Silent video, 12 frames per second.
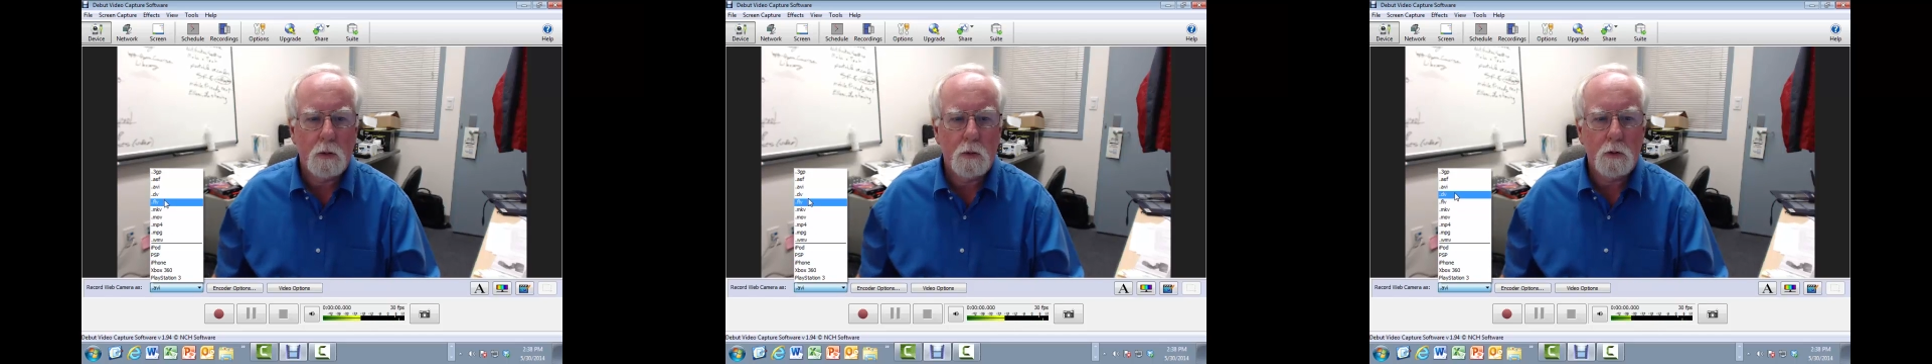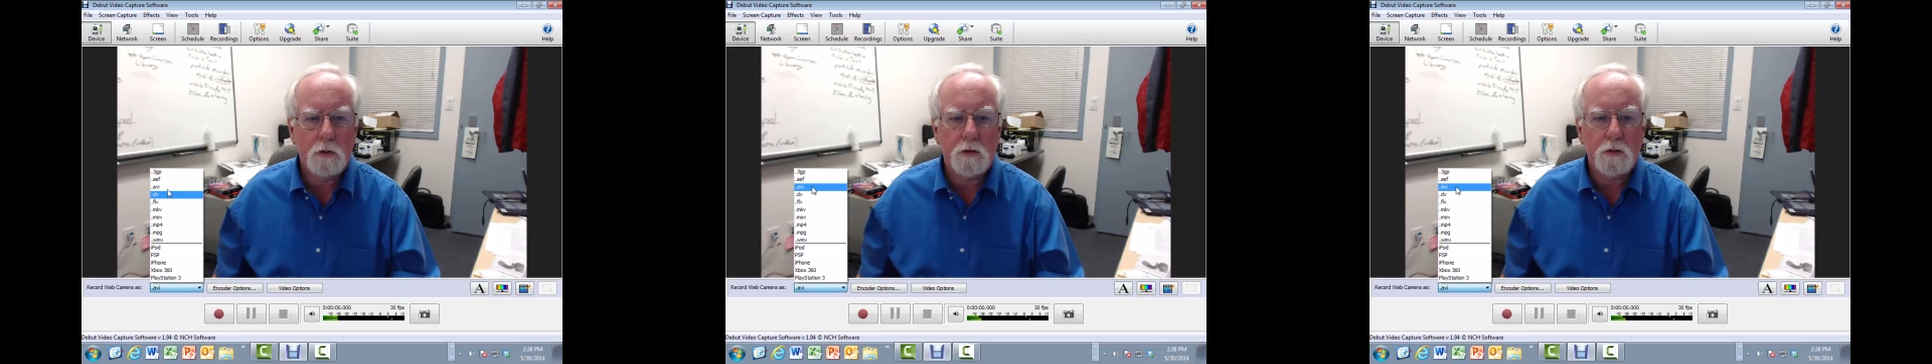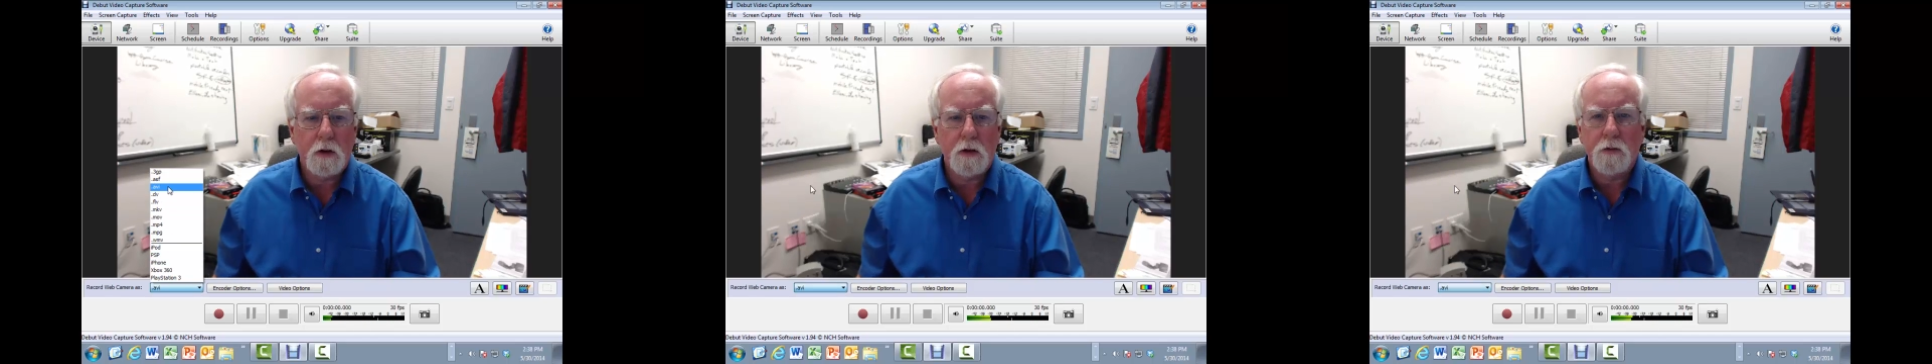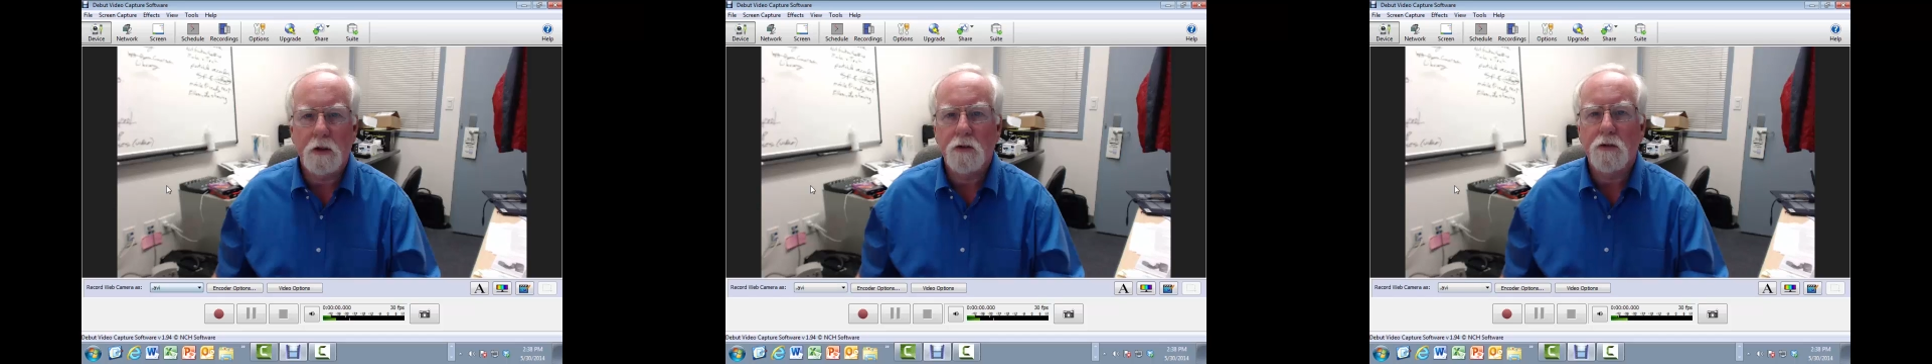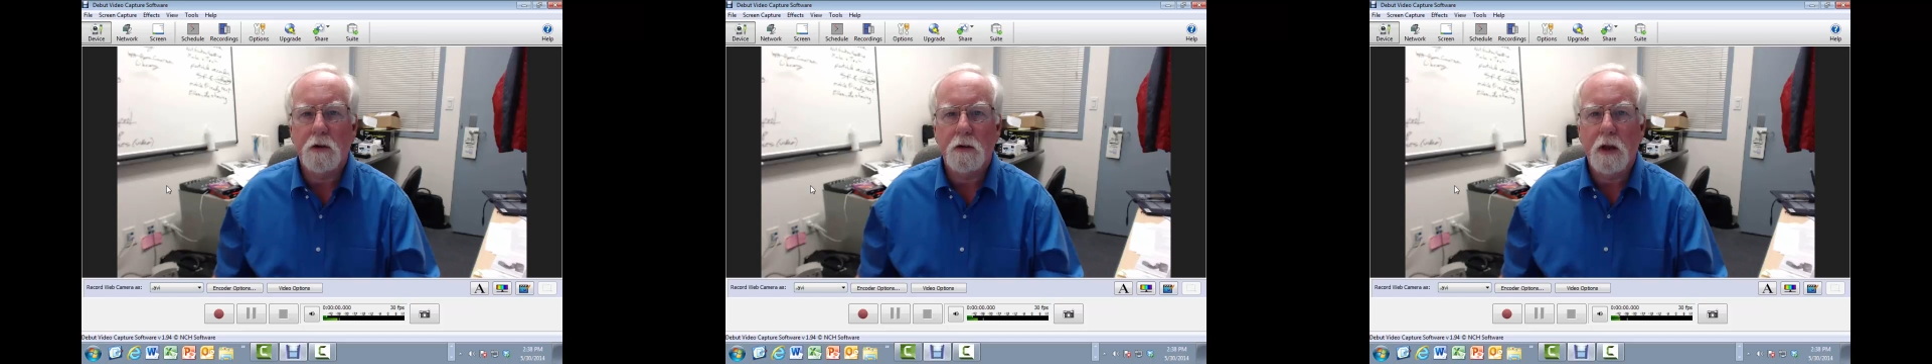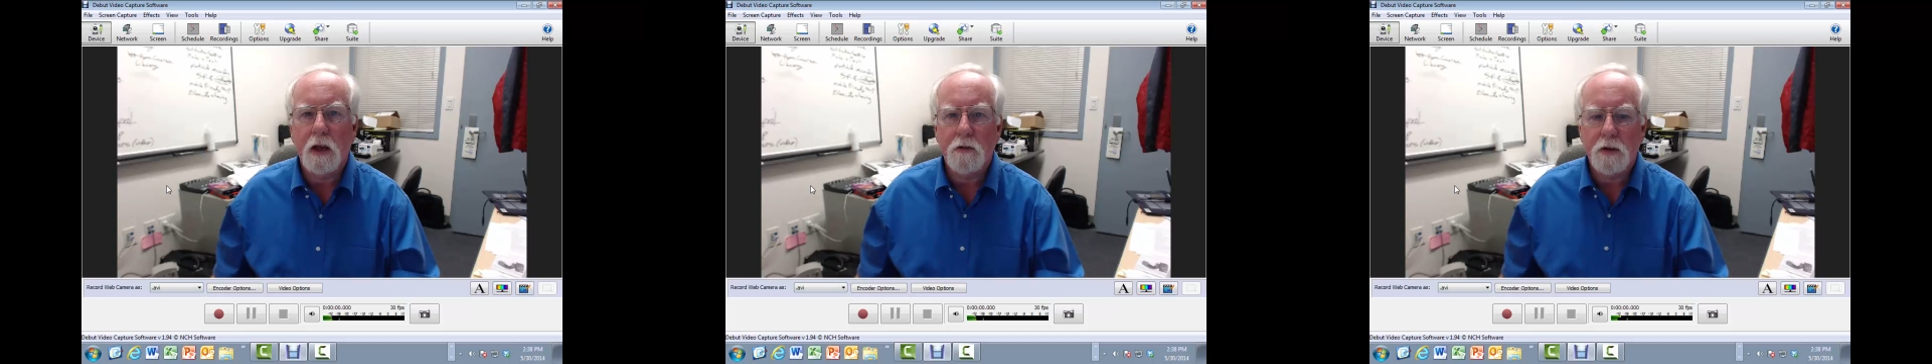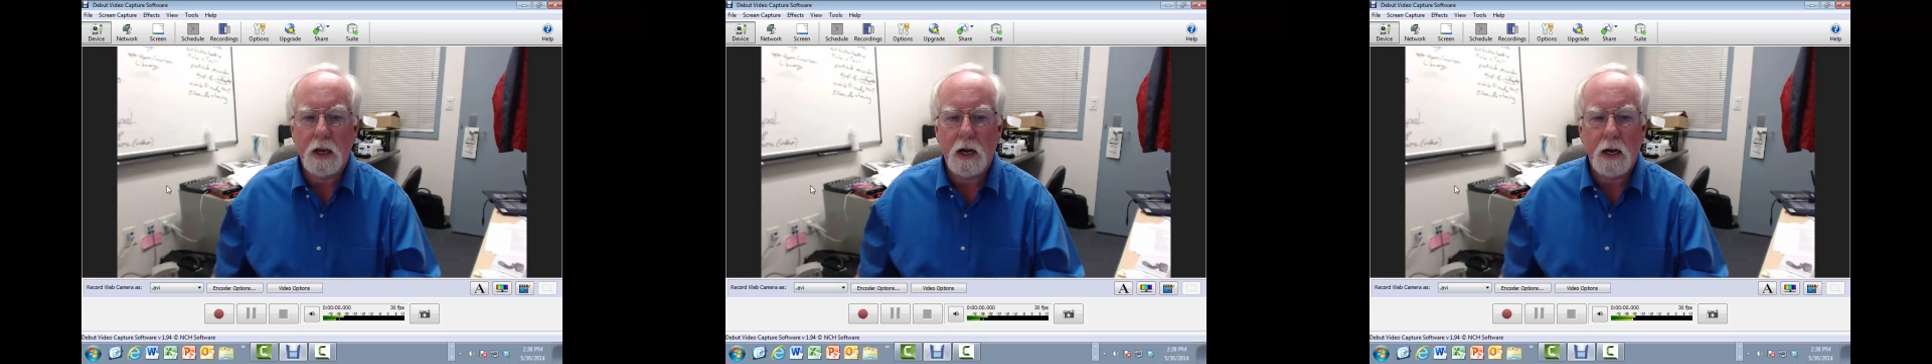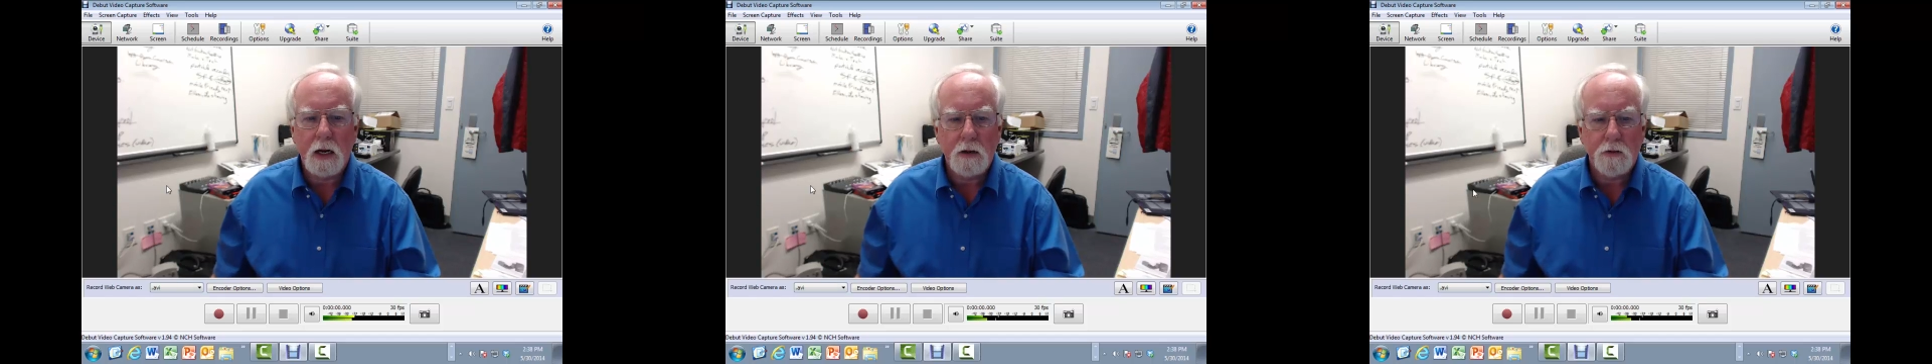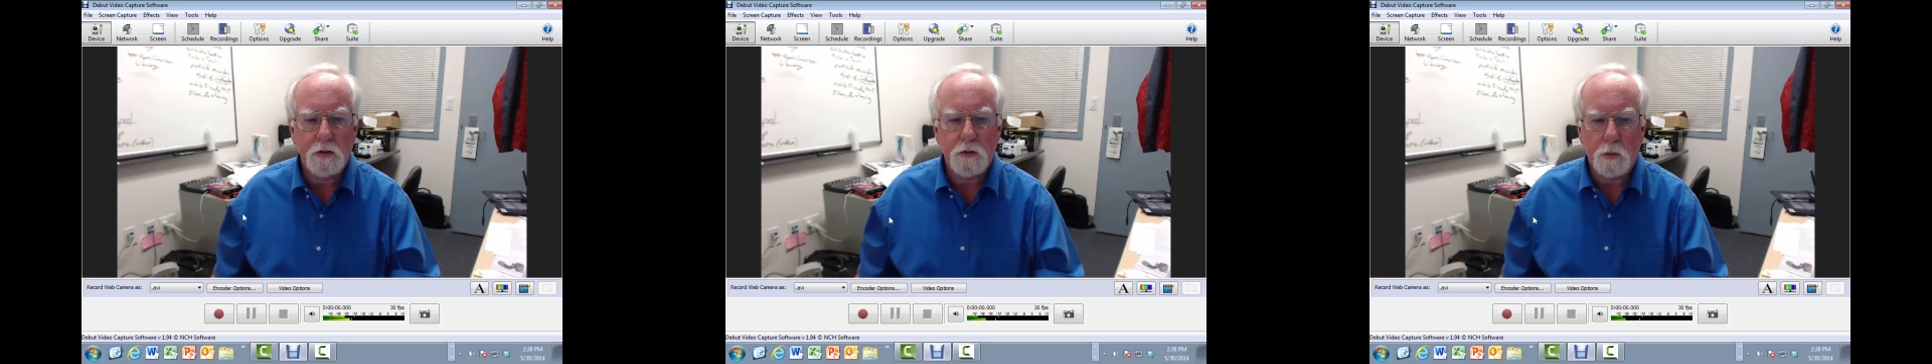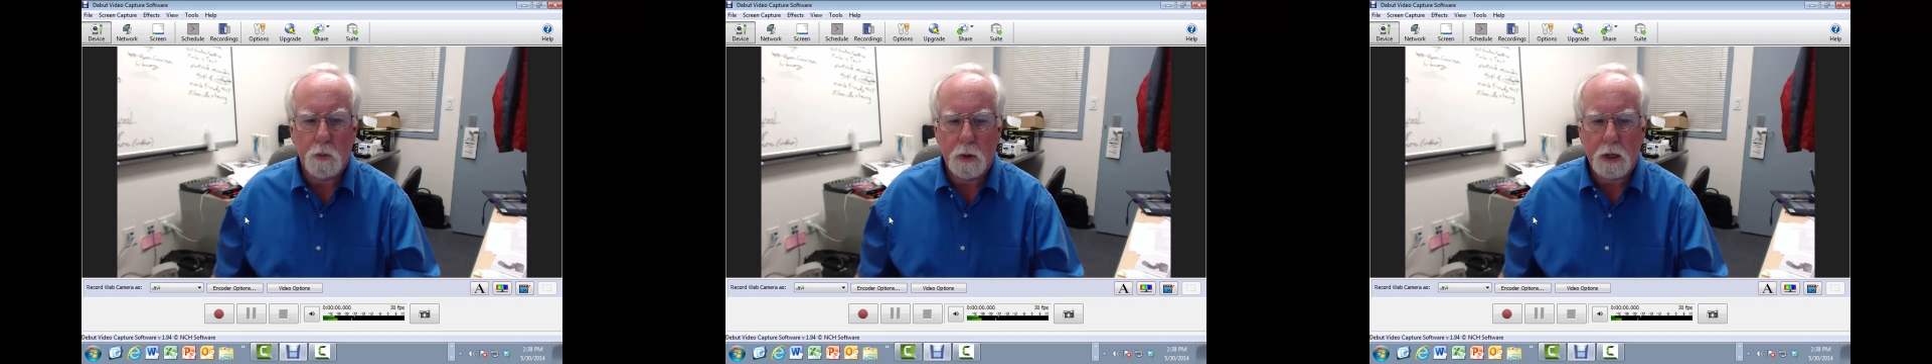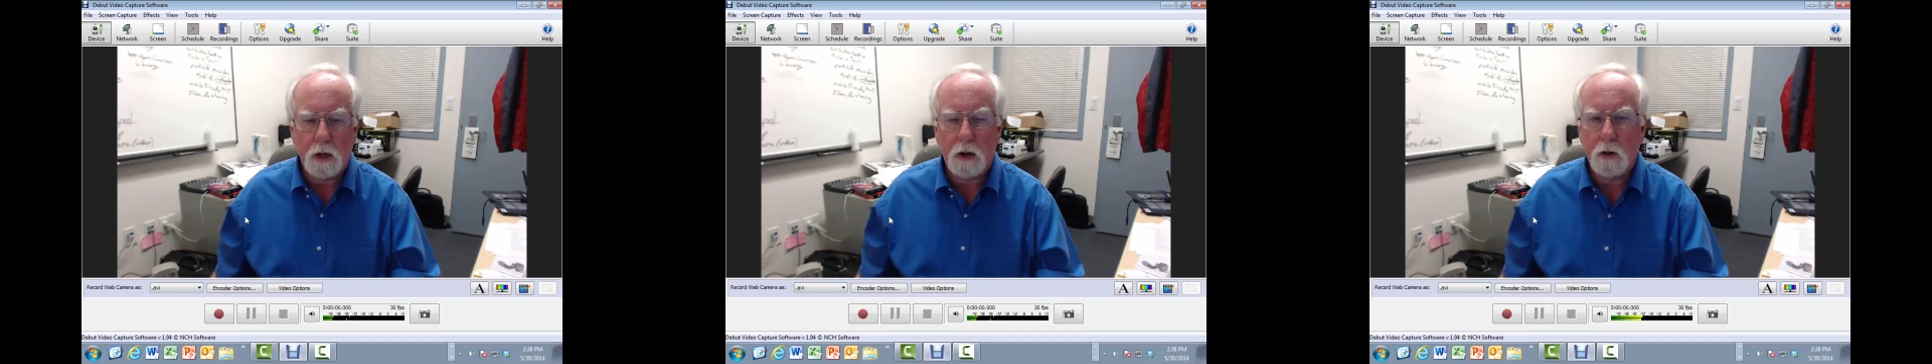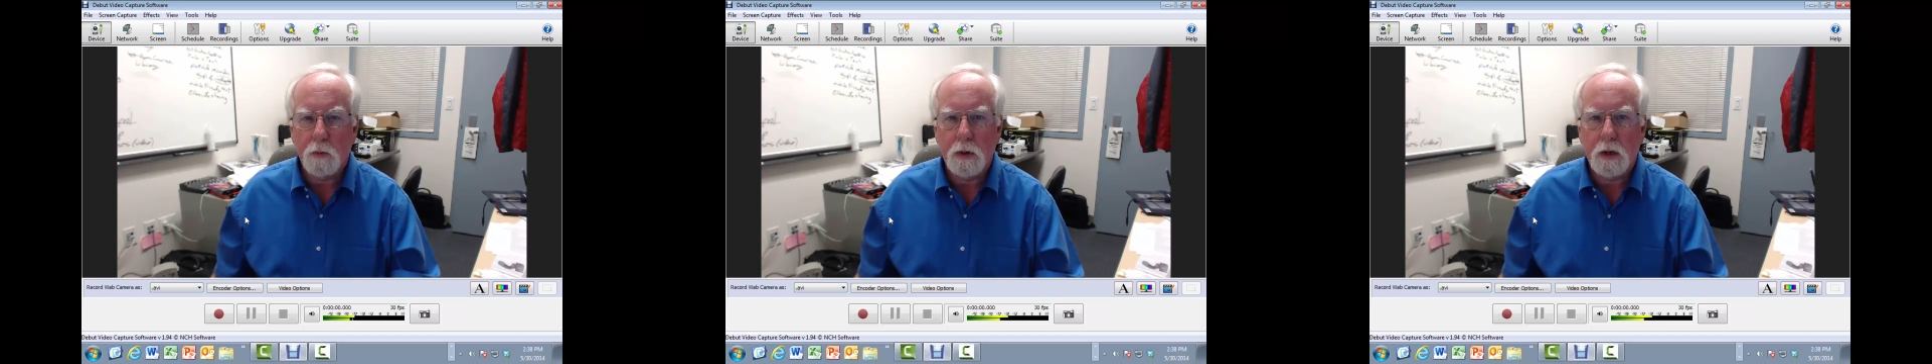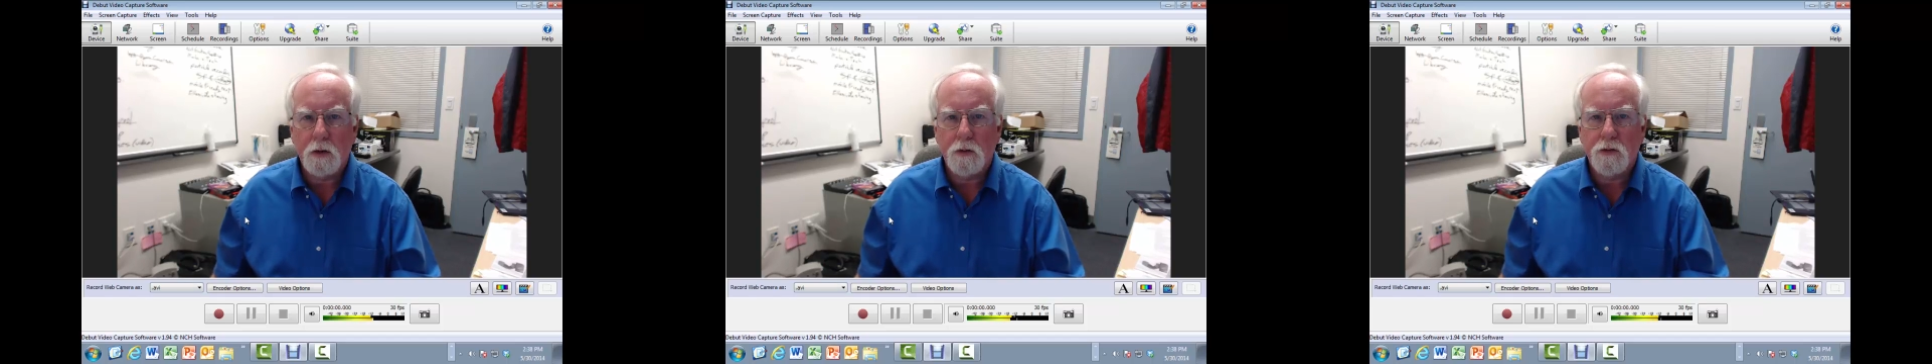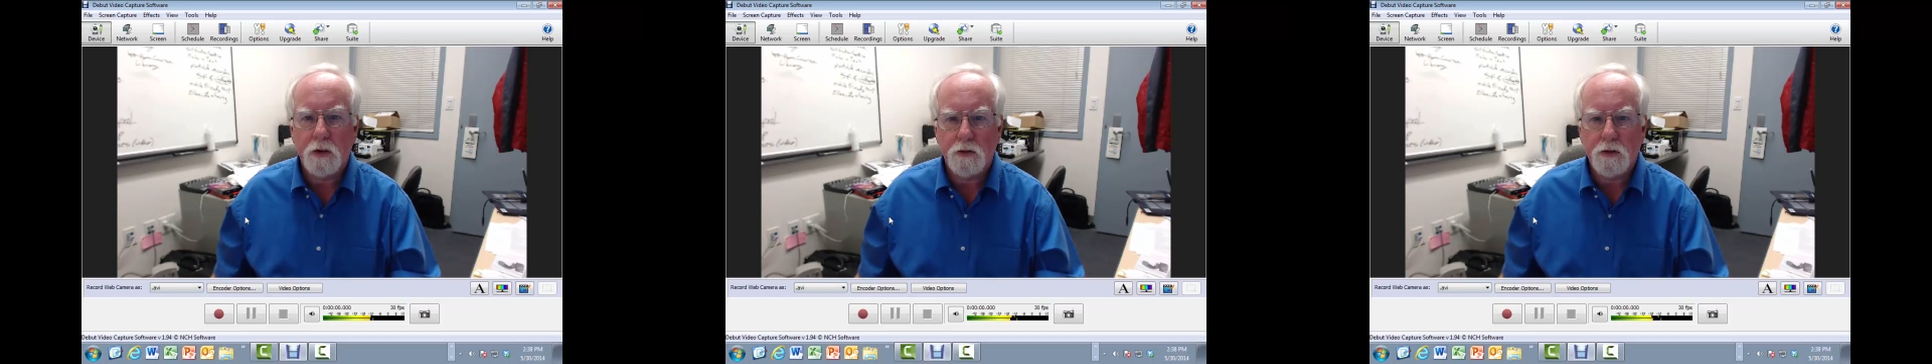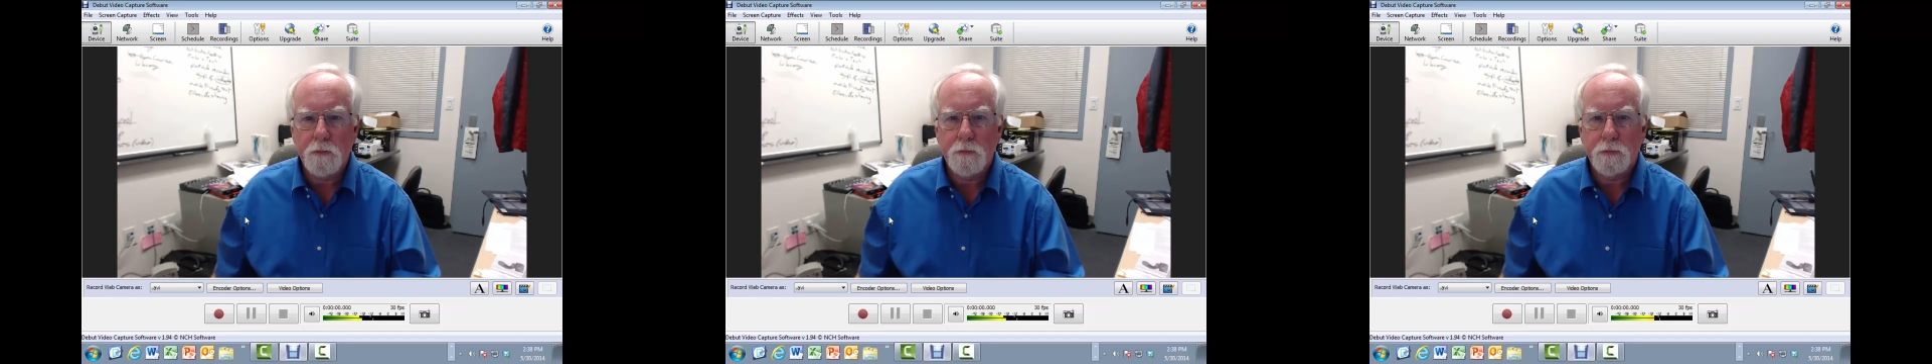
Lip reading: We'll just leave this at AVI since we're working on a Windows system.